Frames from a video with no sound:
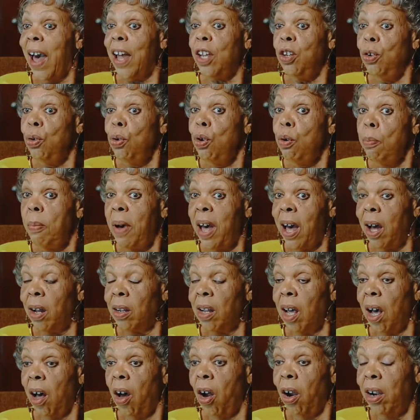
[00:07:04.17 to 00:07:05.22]
I knew
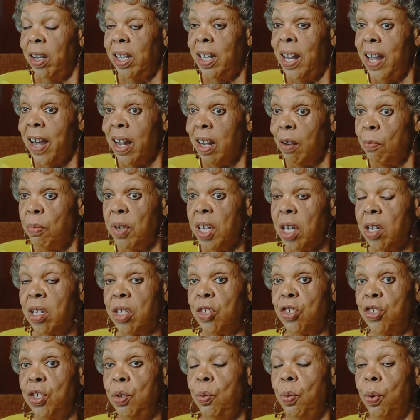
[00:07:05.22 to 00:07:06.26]
about Arnetta
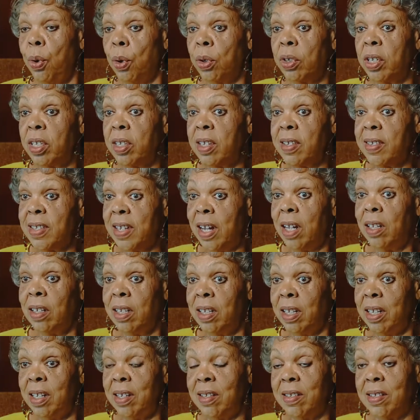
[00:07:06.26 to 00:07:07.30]
because she worked at the
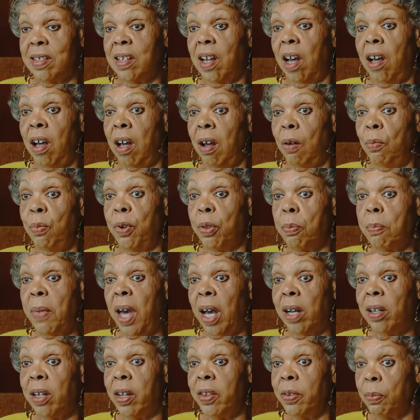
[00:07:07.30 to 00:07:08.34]
Celanese uh, with
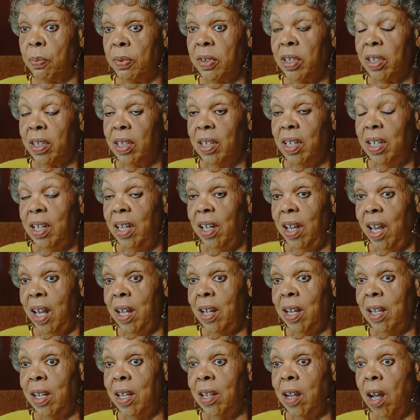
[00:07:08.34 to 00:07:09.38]
my husband.
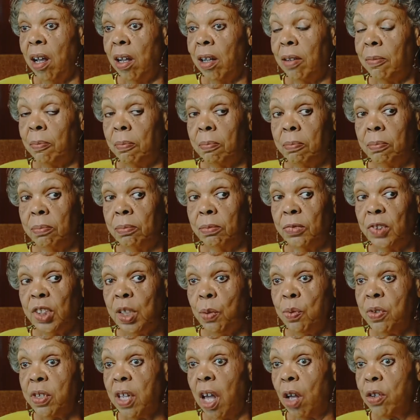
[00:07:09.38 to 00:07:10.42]
And um,
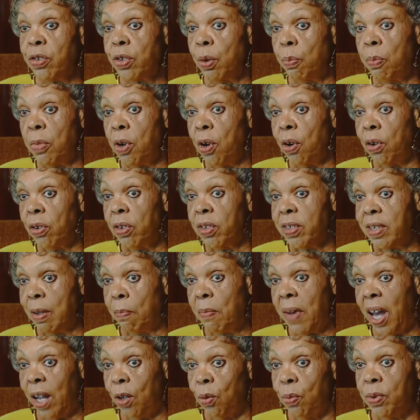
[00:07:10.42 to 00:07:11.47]
she was also married to
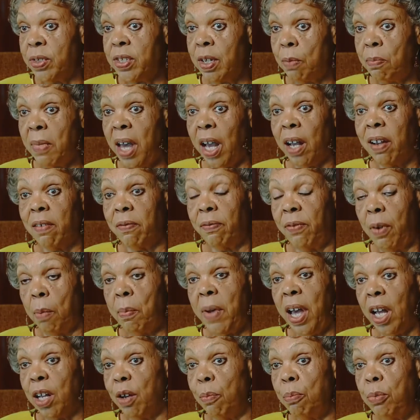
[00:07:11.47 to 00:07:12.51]
somebody who was in my,
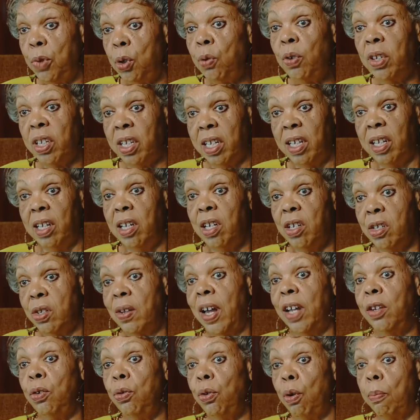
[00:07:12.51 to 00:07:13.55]
from my community.
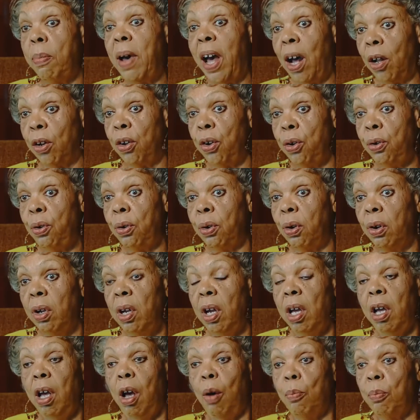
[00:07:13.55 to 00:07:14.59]
So I knew about her.
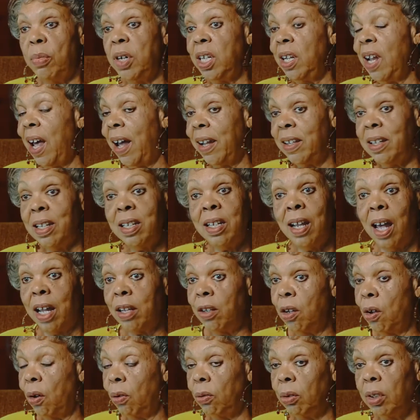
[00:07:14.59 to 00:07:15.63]
But I did
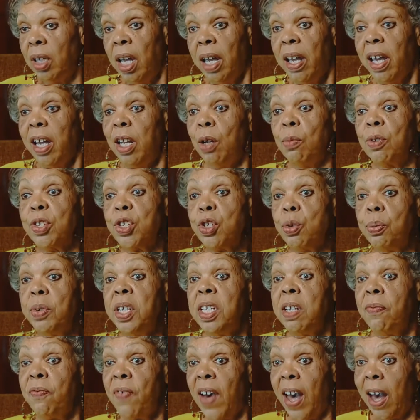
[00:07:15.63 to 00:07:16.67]
not know. And it was
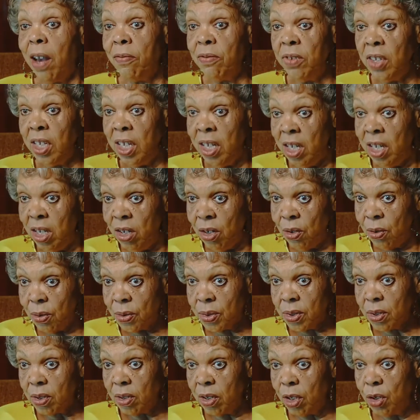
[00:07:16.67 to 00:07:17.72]
25
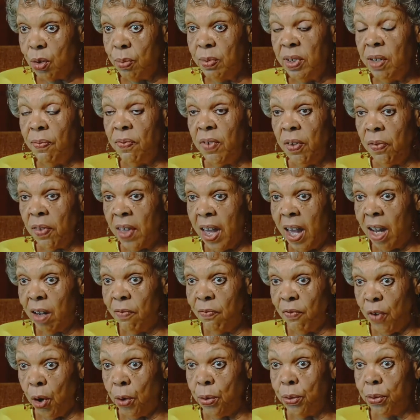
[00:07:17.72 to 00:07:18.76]
years, the 25th
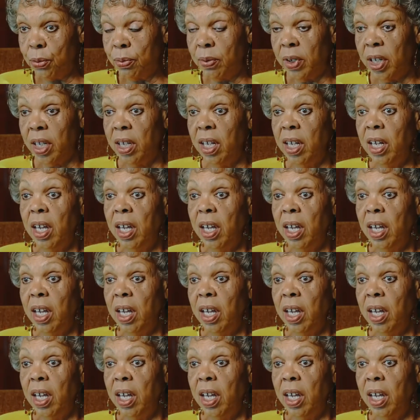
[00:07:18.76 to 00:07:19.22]
anniversary,